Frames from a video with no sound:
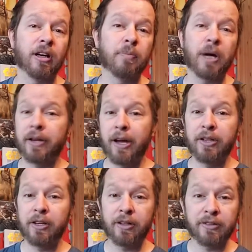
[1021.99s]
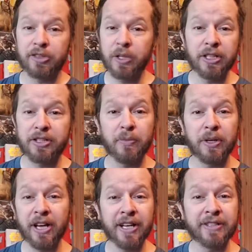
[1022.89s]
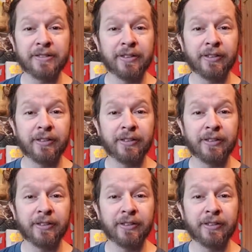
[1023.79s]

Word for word: about how you treated someone nice